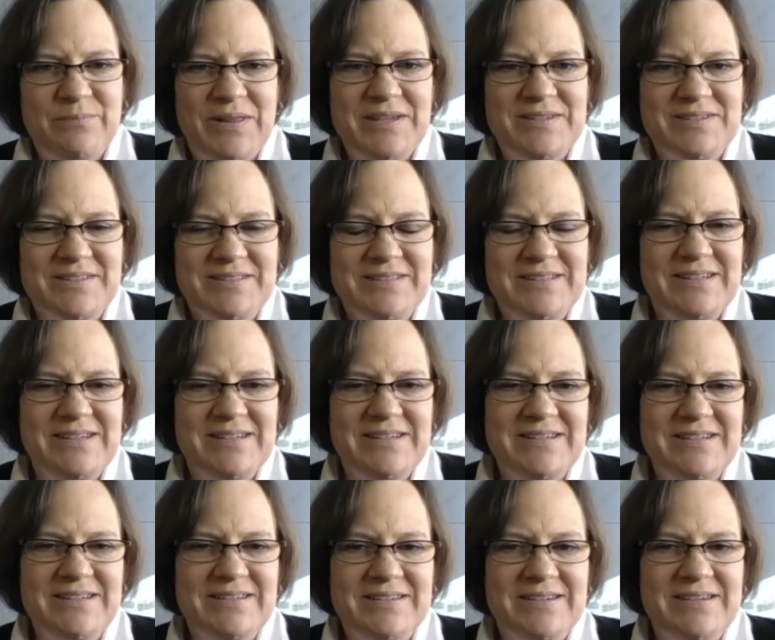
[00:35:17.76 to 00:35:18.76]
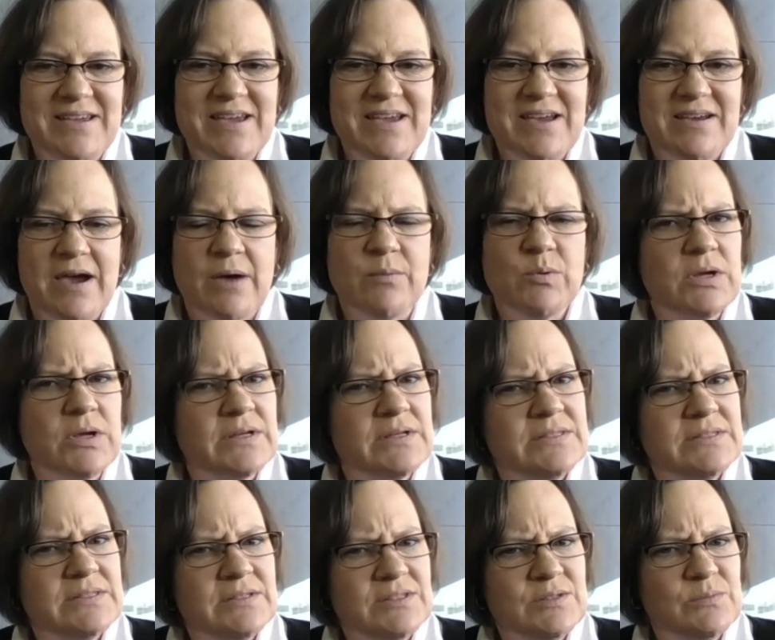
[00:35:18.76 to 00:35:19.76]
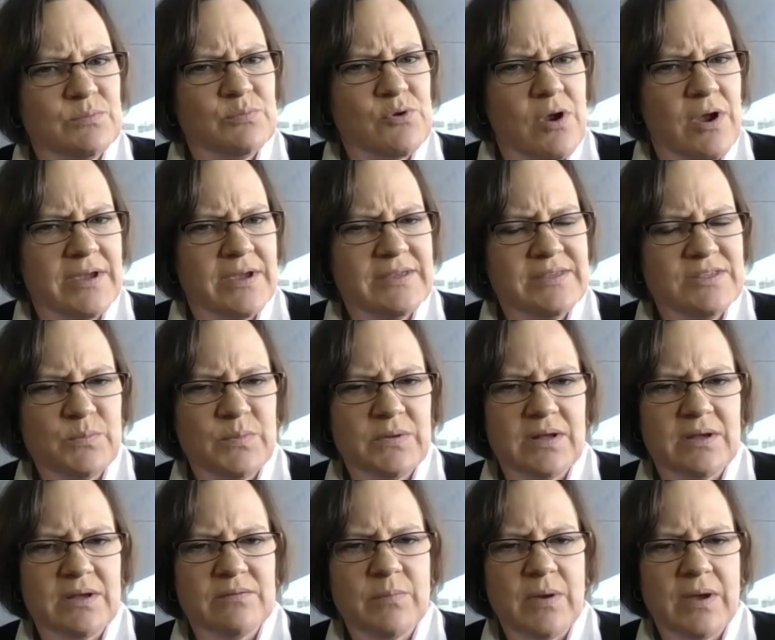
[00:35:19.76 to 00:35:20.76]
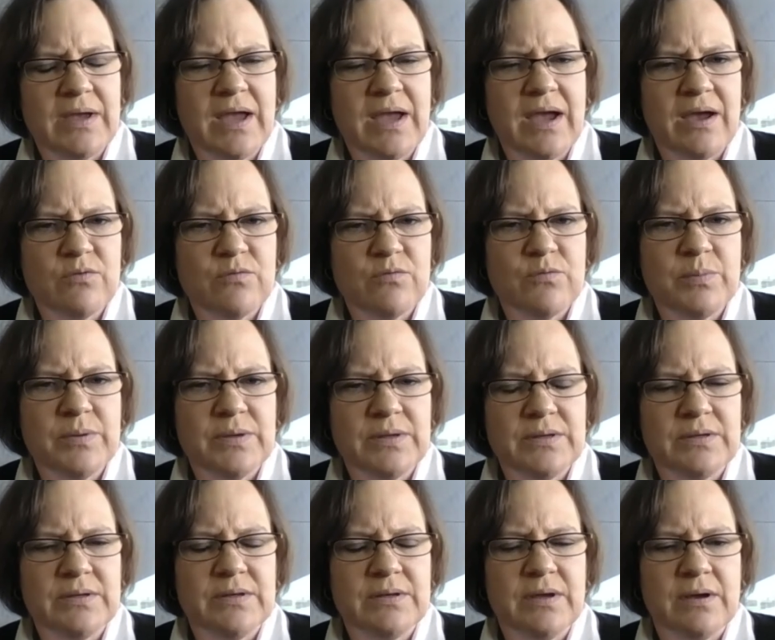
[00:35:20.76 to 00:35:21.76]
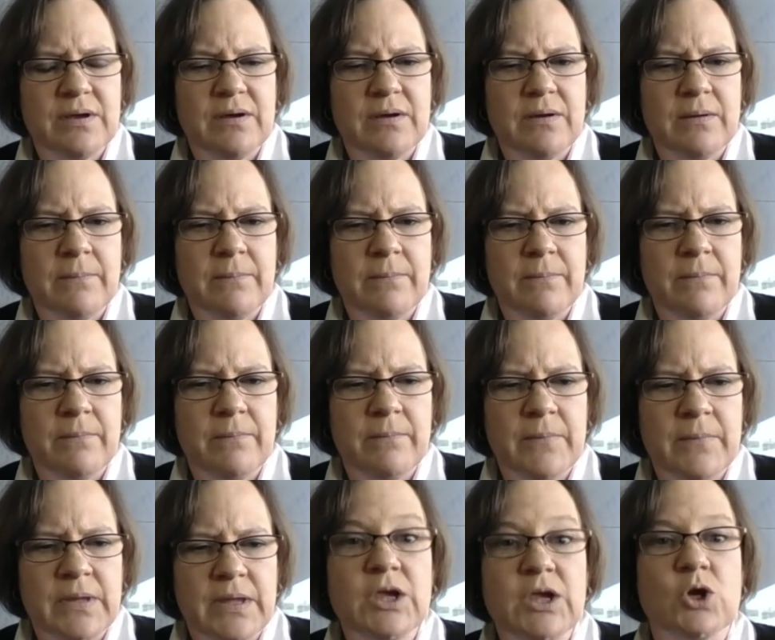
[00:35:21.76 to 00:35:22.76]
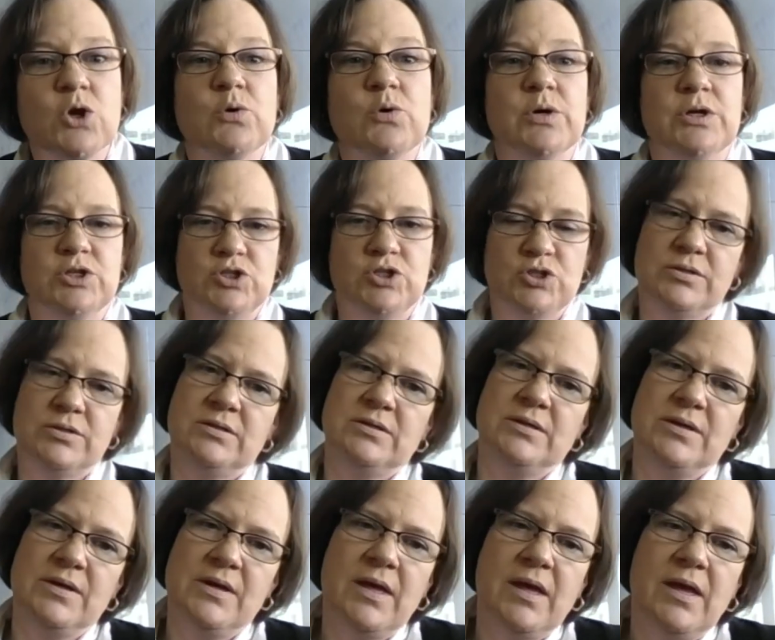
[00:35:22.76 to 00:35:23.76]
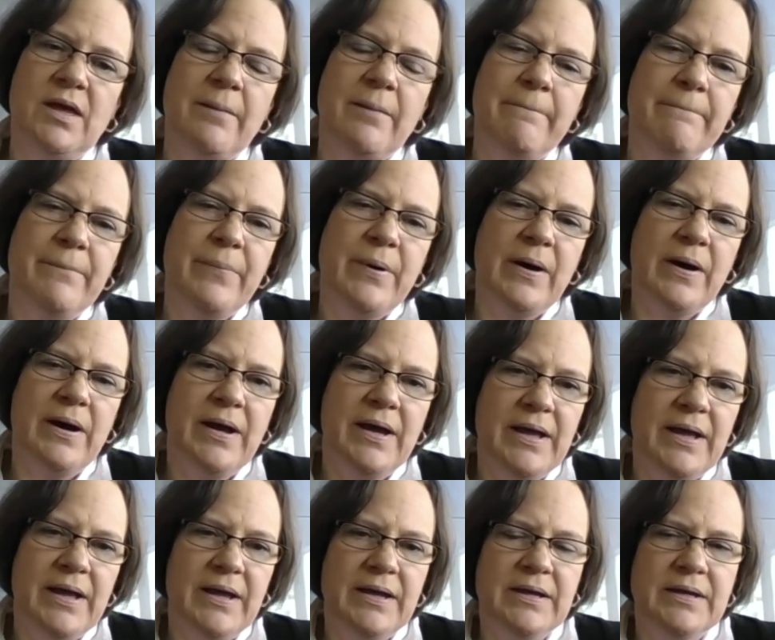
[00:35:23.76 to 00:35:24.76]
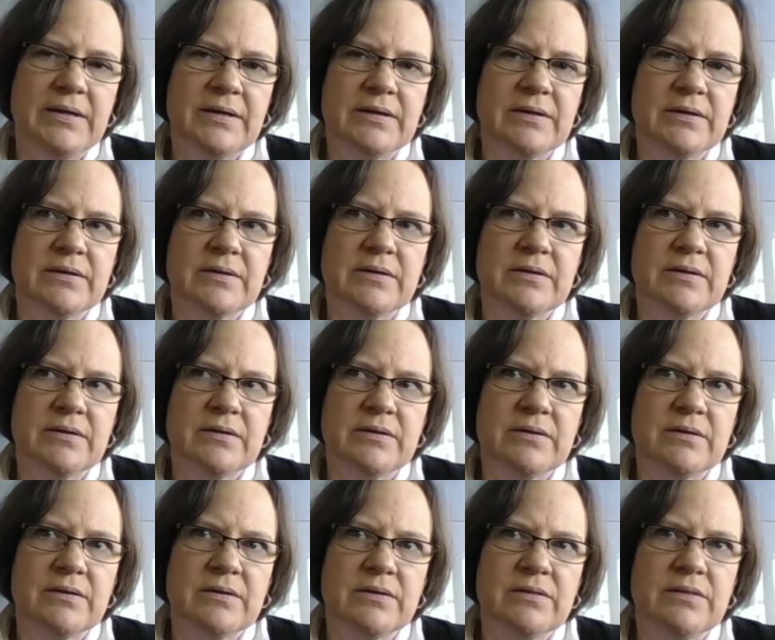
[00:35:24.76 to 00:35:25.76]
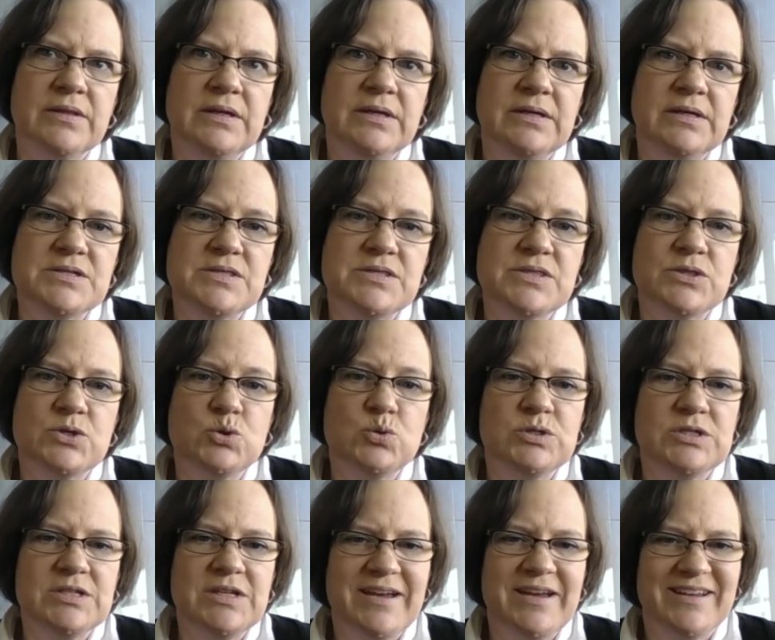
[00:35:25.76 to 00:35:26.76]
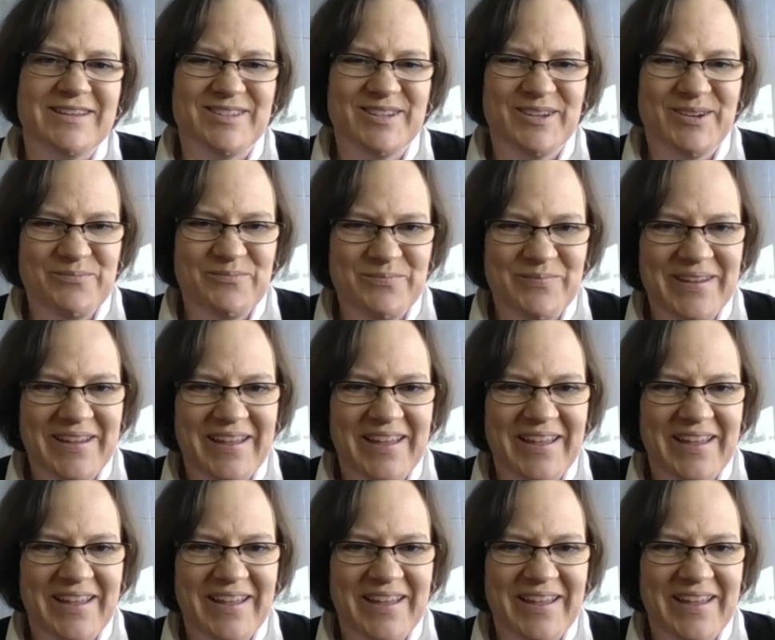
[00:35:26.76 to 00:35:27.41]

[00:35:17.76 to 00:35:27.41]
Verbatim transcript: pleasantly I'm not going to say surprised, but I've, I have been um, encouraged by the enthusiasm